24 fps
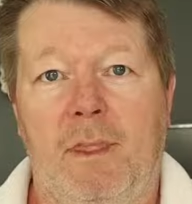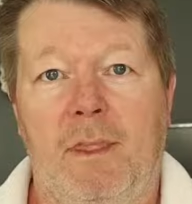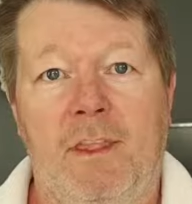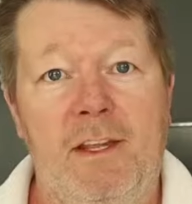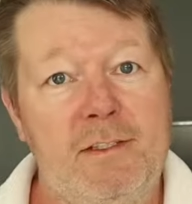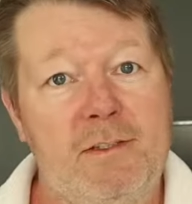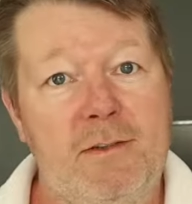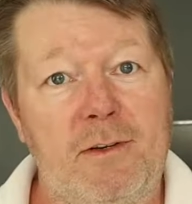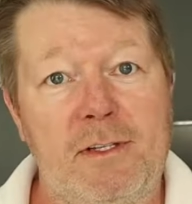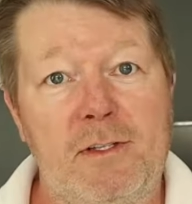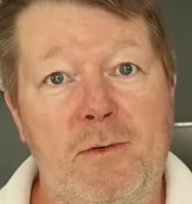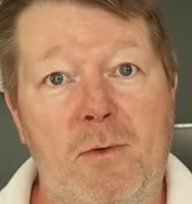
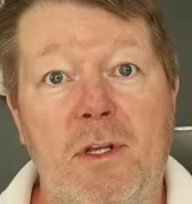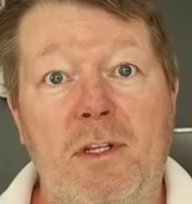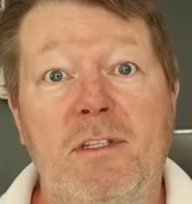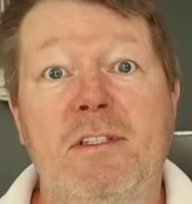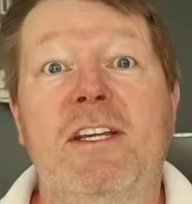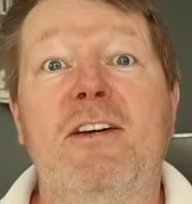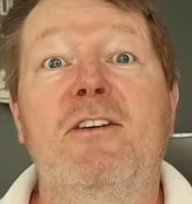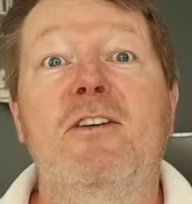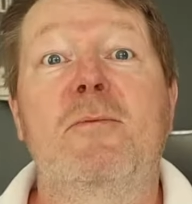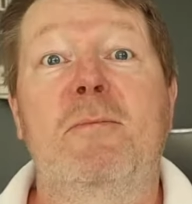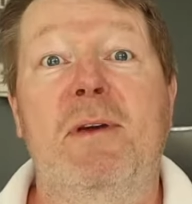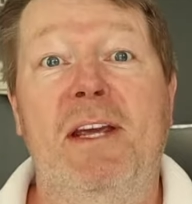This restaurant's
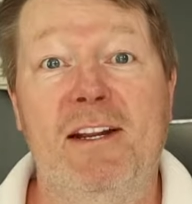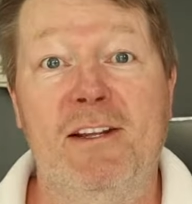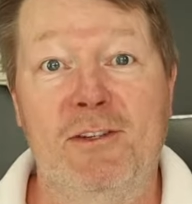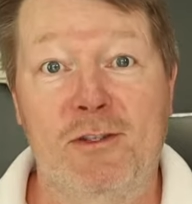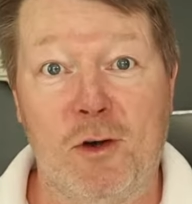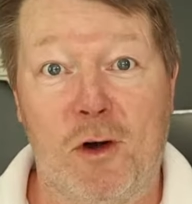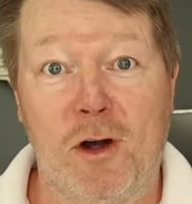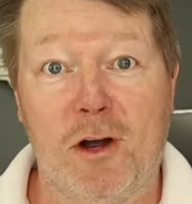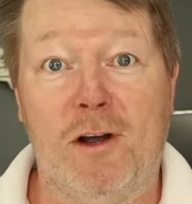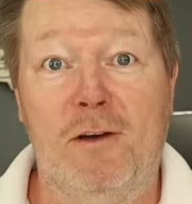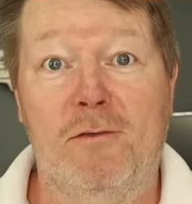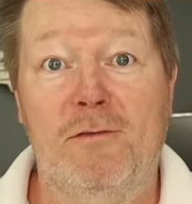gonna be the
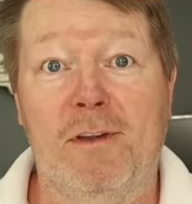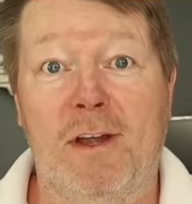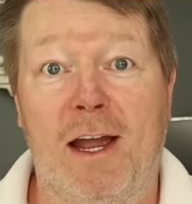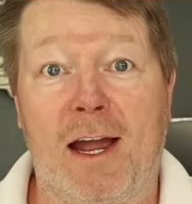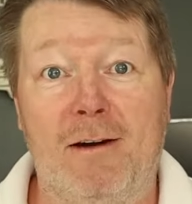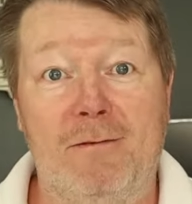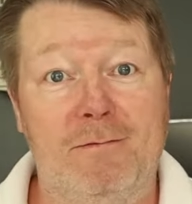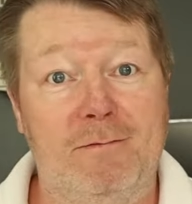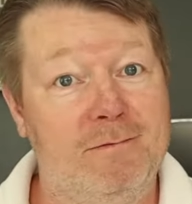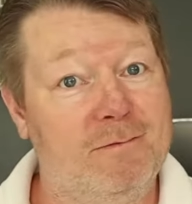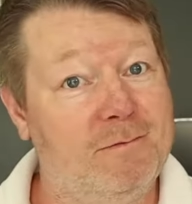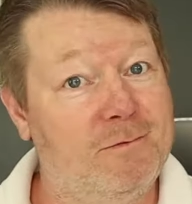talk of
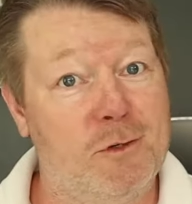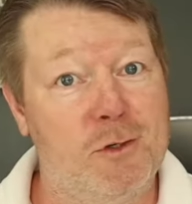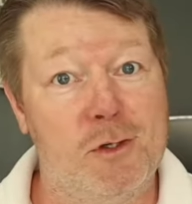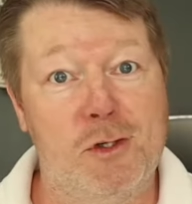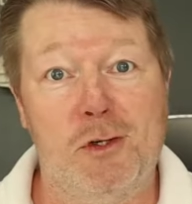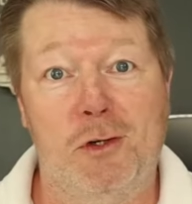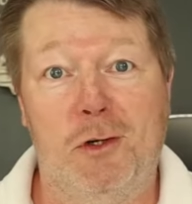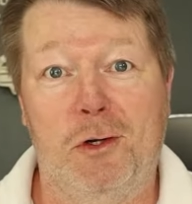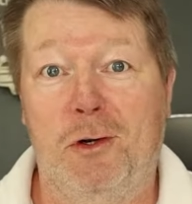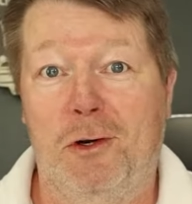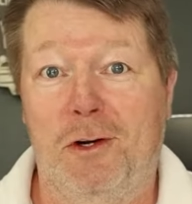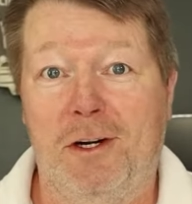town, for
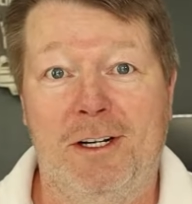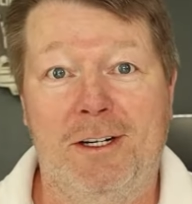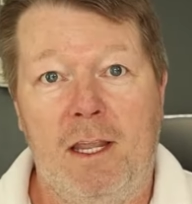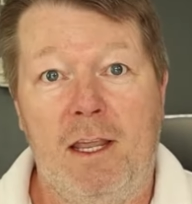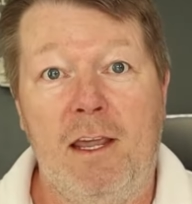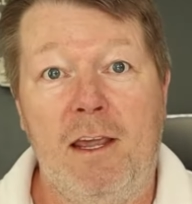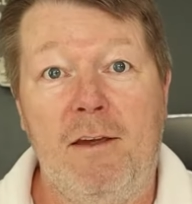sure.